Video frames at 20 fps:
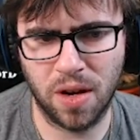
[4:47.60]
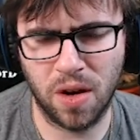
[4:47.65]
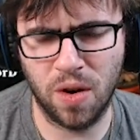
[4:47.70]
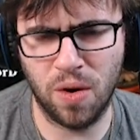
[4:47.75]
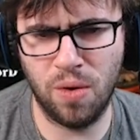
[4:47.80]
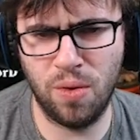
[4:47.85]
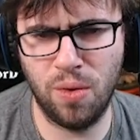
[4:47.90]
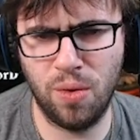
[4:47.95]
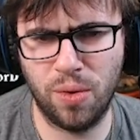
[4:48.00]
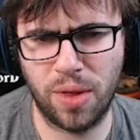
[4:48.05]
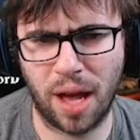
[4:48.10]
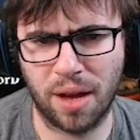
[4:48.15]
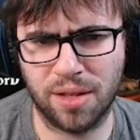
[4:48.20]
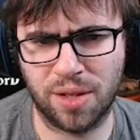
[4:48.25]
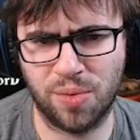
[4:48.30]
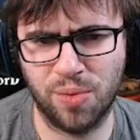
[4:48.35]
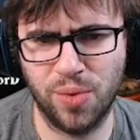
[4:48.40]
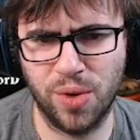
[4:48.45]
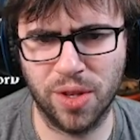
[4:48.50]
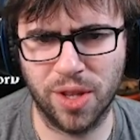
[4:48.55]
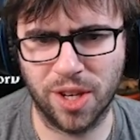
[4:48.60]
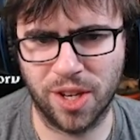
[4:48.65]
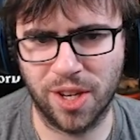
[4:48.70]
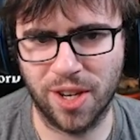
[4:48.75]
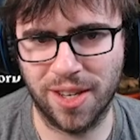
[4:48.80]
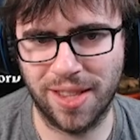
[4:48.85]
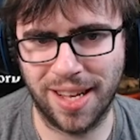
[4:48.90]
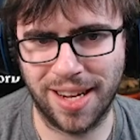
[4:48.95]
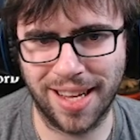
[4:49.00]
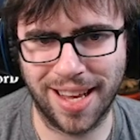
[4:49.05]
Ooh, that's really good
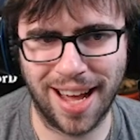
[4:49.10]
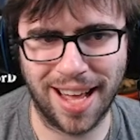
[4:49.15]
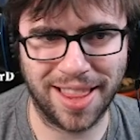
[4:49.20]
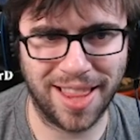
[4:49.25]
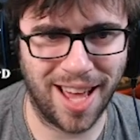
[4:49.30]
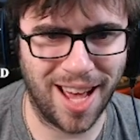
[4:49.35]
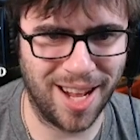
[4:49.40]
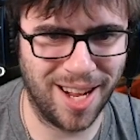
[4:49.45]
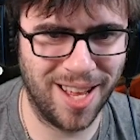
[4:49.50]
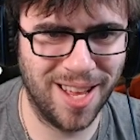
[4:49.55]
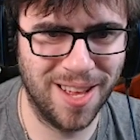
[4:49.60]
that he got that.